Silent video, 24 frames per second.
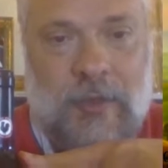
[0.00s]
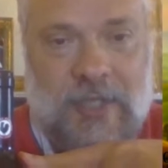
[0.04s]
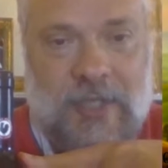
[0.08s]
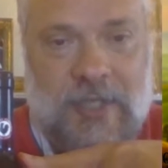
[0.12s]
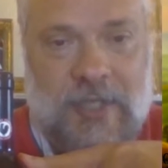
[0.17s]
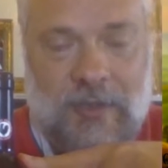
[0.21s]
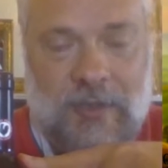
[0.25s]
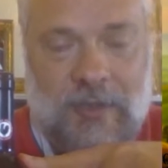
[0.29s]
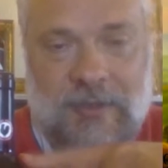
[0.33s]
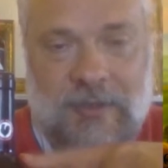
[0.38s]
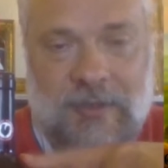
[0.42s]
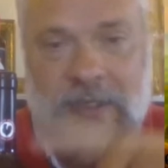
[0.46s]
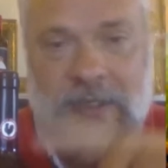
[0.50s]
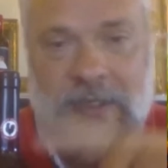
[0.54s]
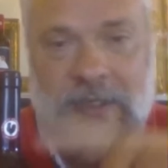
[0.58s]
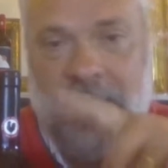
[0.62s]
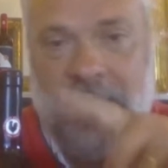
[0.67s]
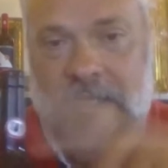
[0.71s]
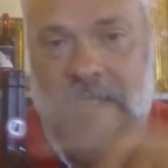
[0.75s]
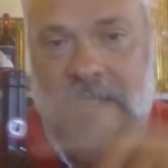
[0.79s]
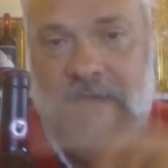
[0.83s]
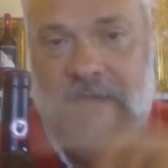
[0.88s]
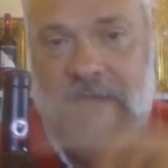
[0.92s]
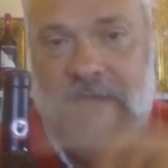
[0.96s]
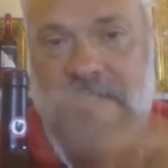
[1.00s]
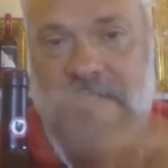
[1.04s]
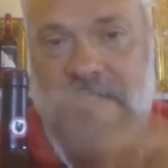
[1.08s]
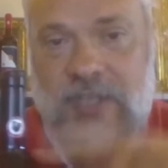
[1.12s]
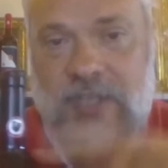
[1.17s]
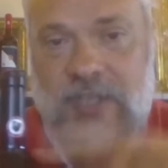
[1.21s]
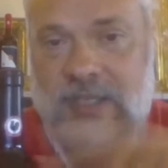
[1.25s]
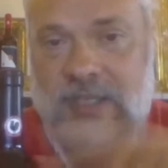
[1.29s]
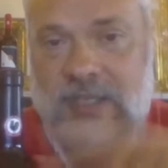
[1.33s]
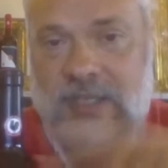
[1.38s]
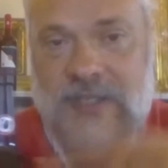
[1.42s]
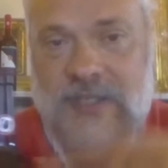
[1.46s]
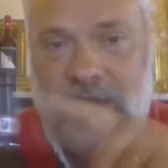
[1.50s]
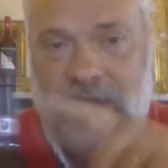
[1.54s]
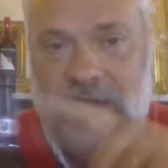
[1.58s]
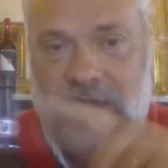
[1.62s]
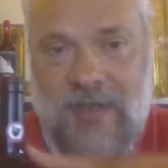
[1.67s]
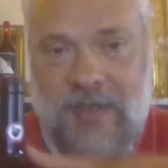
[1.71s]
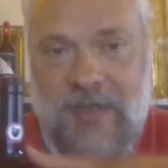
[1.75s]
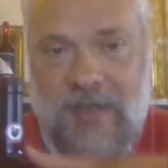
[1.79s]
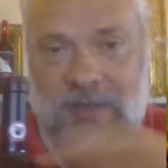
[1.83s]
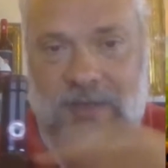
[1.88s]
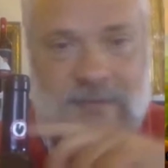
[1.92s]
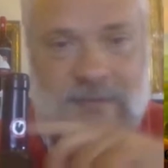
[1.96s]
deal. If the chicken is not
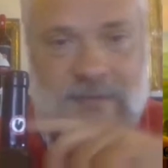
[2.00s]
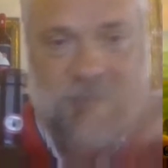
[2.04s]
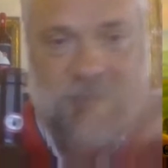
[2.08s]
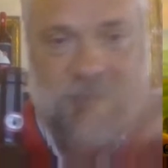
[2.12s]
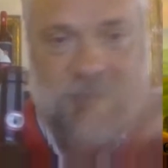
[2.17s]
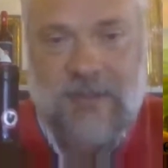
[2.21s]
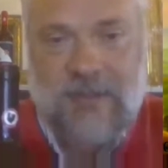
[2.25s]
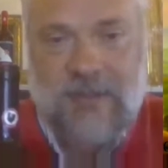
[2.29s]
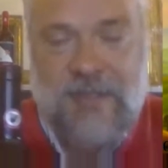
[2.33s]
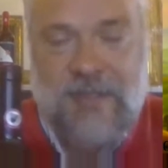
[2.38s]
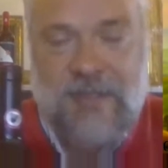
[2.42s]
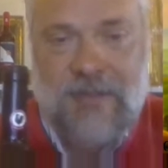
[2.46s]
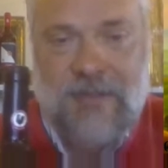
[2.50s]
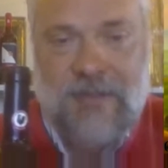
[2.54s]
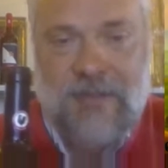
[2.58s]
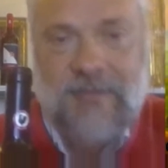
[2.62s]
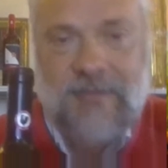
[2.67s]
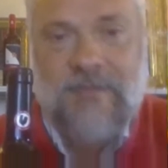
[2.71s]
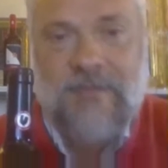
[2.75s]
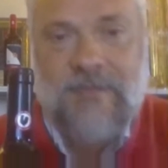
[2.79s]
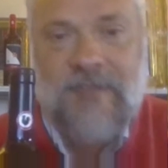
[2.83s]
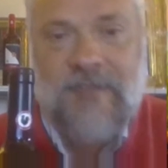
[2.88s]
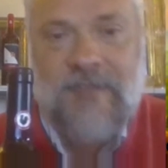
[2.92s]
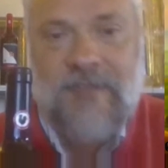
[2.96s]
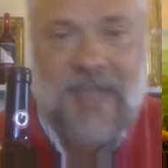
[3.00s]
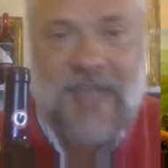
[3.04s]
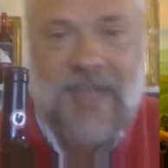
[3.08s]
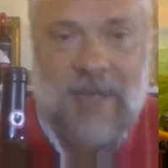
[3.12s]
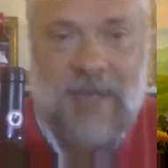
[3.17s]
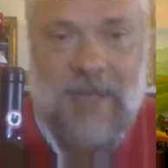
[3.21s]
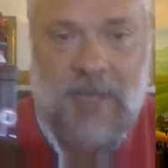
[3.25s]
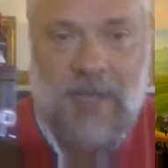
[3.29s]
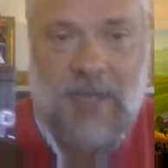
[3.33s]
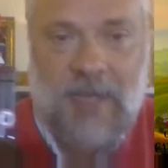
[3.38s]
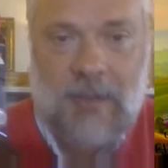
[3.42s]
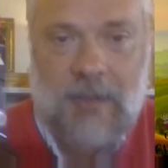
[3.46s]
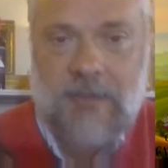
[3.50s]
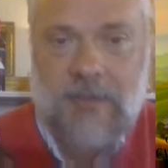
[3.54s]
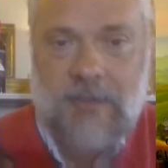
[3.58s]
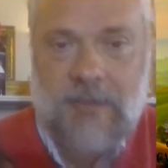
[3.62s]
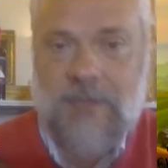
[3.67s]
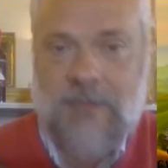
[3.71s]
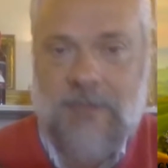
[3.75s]
there, then forget about it.